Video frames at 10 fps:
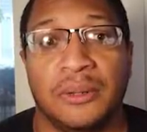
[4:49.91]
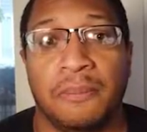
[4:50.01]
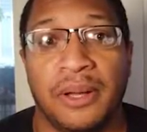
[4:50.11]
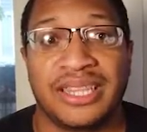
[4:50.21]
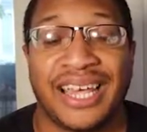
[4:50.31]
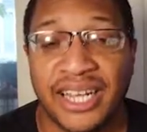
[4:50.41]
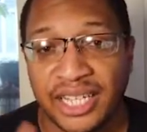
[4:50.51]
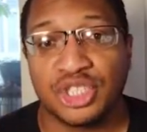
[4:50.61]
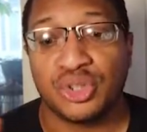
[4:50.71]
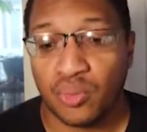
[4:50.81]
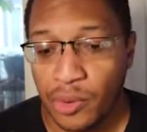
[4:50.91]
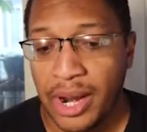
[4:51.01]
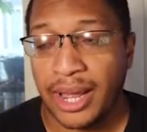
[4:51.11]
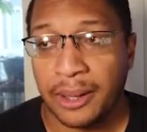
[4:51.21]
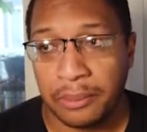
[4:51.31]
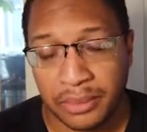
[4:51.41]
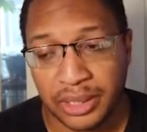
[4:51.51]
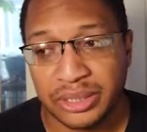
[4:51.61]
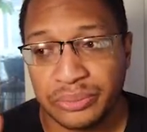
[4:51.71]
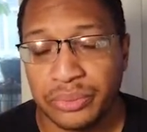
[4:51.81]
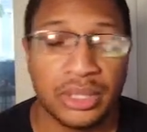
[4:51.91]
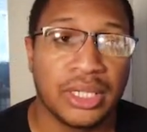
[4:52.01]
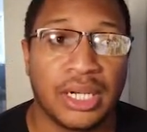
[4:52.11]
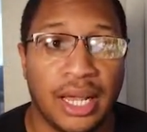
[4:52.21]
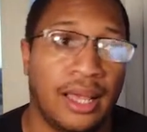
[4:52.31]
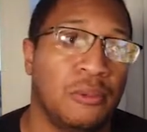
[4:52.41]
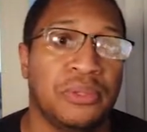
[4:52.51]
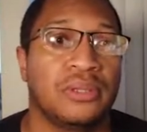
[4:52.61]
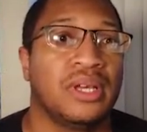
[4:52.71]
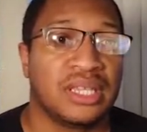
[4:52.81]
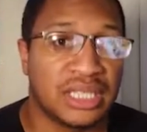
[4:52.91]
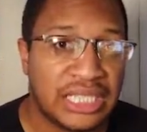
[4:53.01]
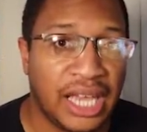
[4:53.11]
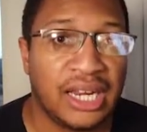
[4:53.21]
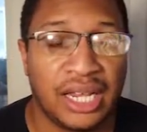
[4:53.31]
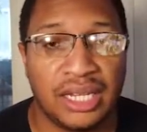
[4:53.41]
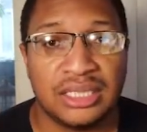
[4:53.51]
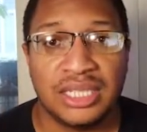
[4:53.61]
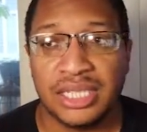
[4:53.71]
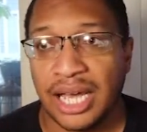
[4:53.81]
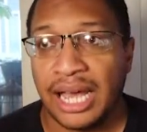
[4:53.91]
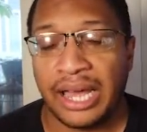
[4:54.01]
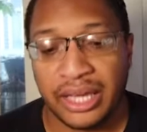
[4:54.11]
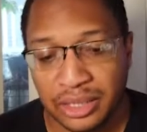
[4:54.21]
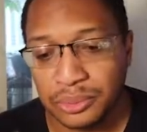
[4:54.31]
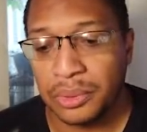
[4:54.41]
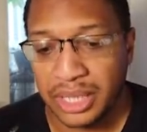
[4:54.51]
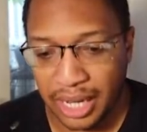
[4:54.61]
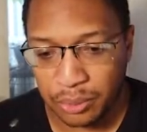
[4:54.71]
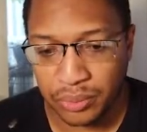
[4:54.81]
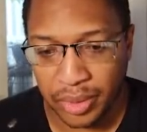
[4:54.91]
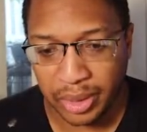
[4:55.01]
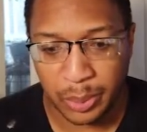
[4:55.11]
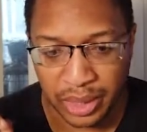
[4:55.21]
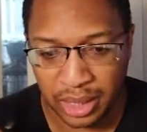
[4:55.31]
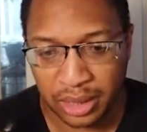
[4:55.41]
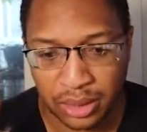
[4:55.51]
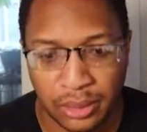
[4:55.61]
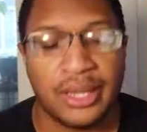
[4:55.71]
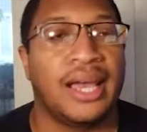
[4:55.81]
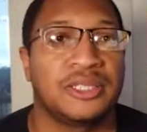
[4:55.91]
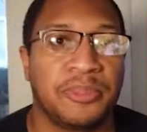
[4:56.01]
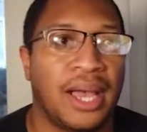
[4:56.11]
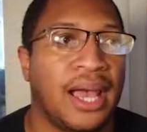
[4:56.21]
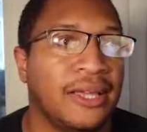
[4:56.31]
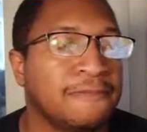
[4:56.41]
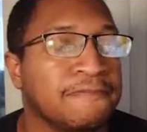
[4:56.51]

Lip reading: But that extra RAM is really going to help you. The 1080 Ti is what I would recommend you guys buy.